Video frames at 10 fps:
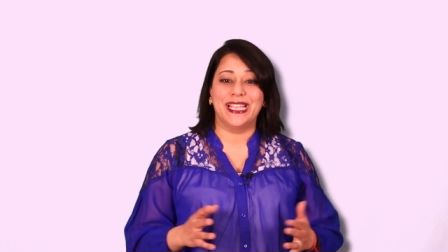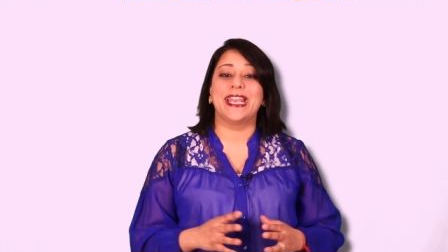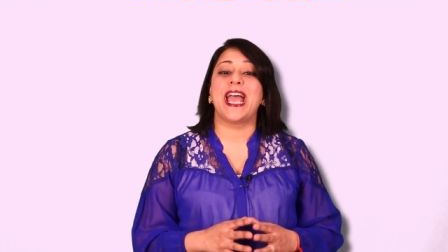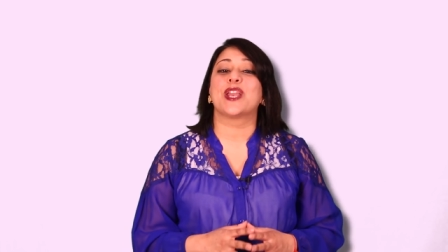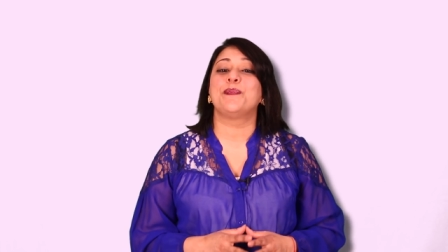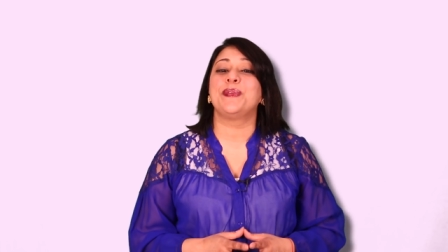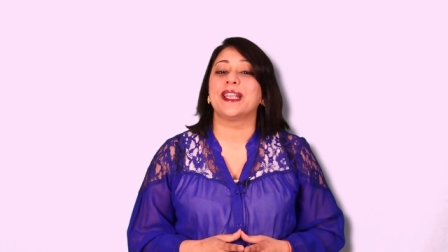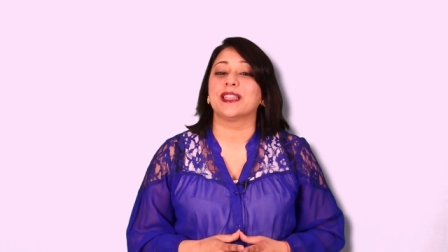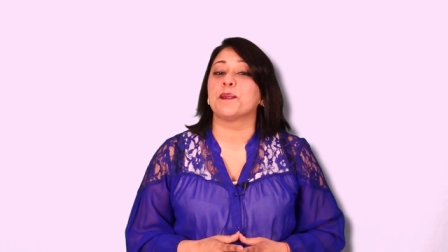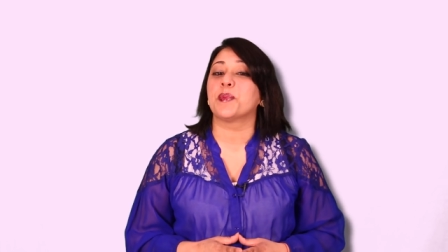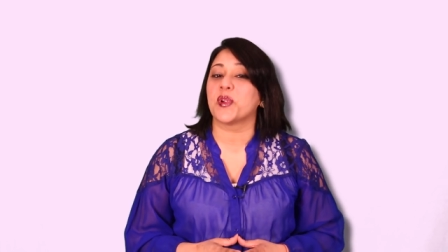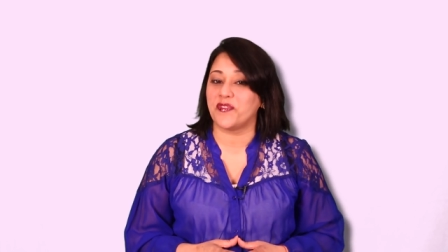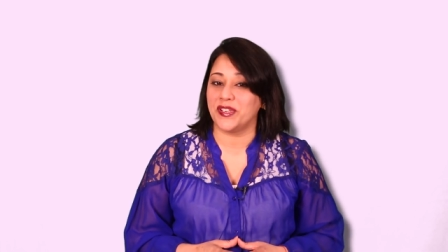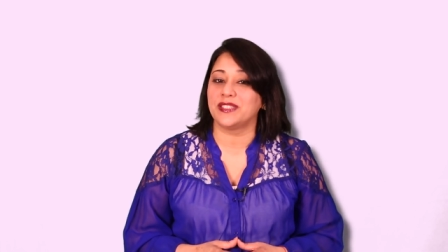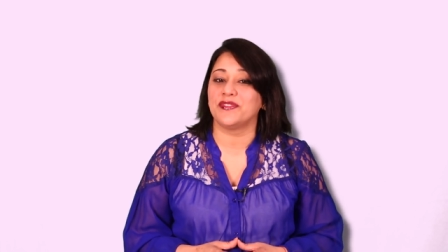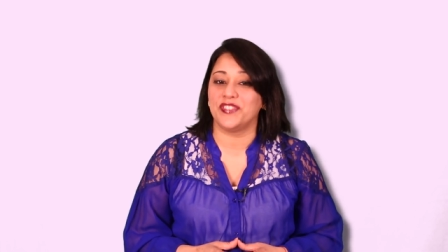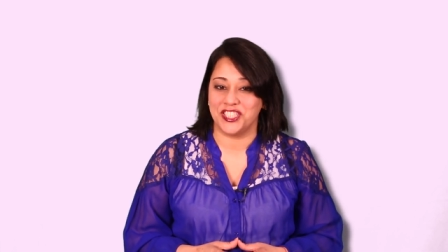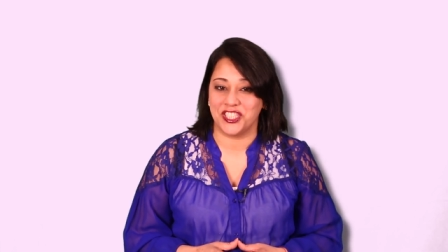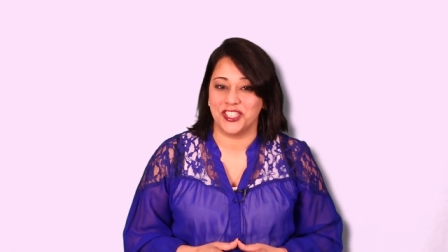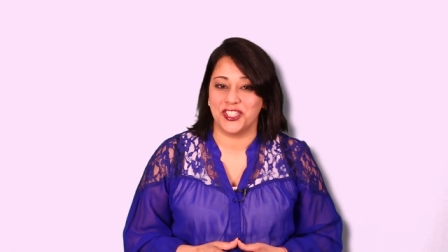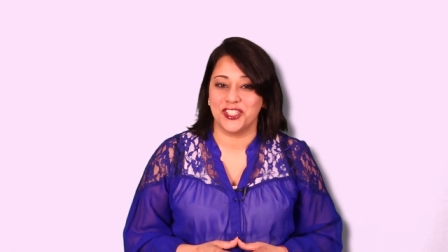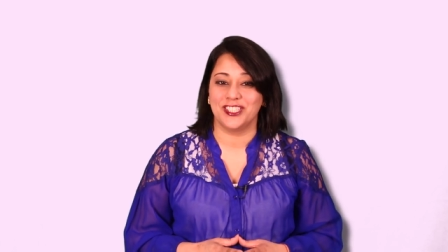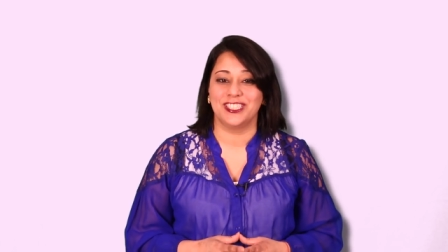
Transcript: and how to pick the perfect vintage.